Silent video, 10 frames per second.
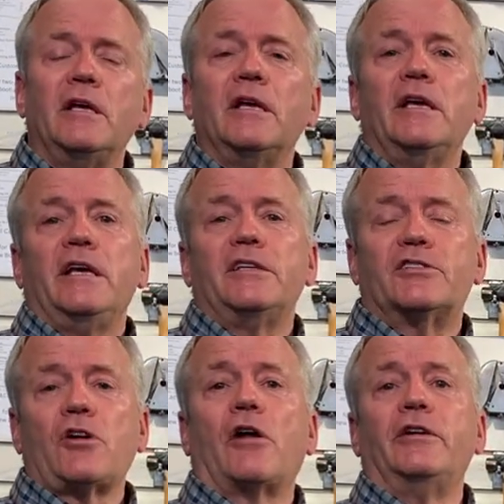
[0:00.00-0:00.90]
He
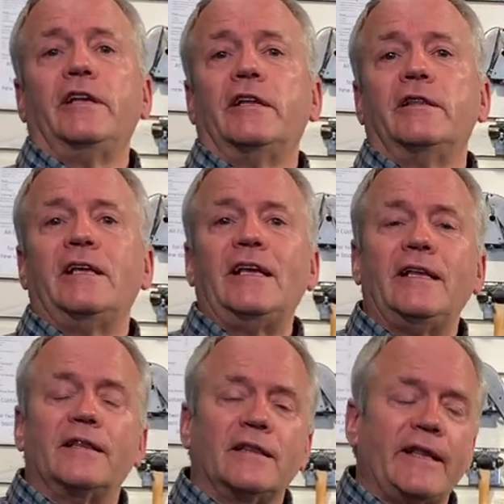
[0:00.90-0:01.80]
started in
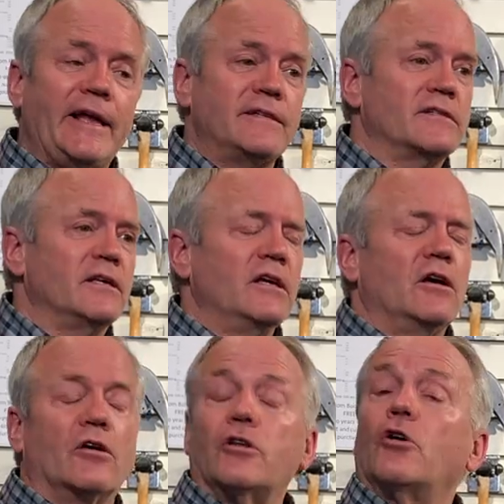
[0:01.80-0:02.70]
the
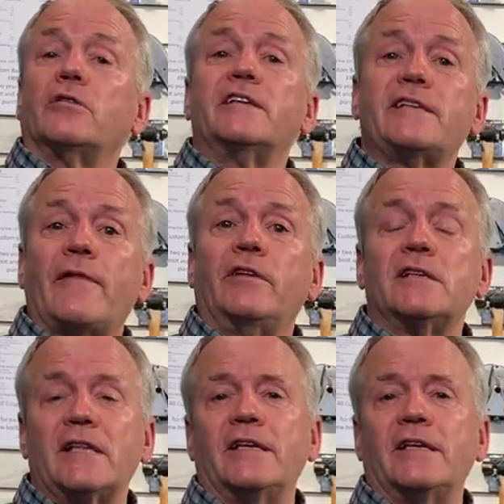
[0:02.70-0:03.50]
early 70s,